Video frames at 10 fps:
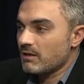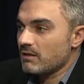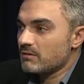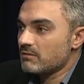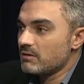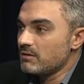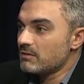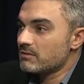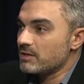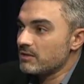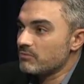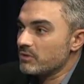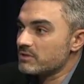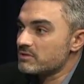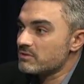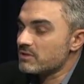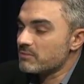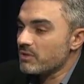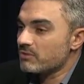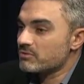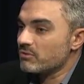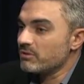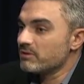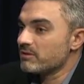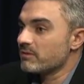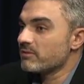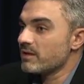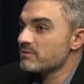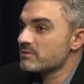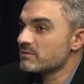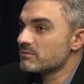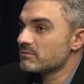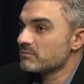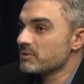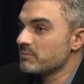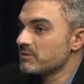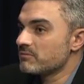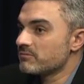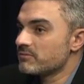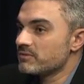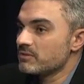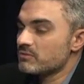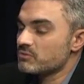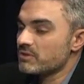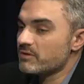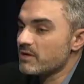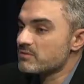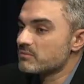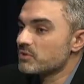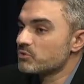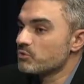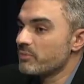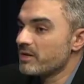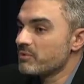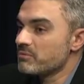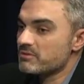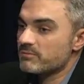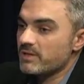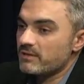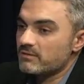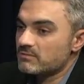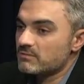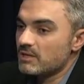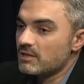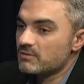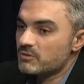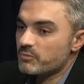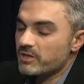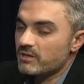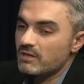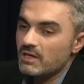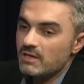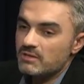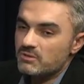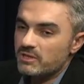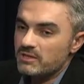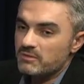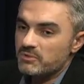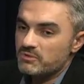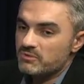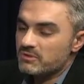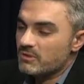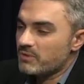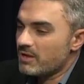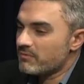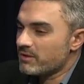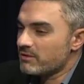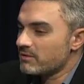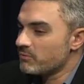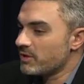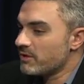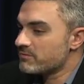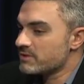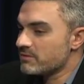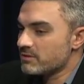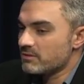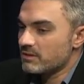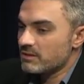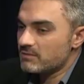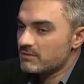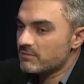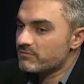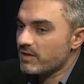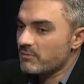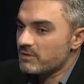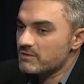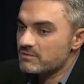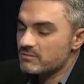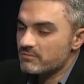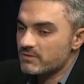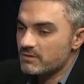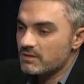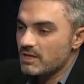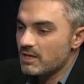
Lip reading: And here, what he's talking about is only 10,000 or maybe 15 or 20,000 what Obama was planning to bring. So here in Minnesota, I think we have 7, 8, 10 families so far.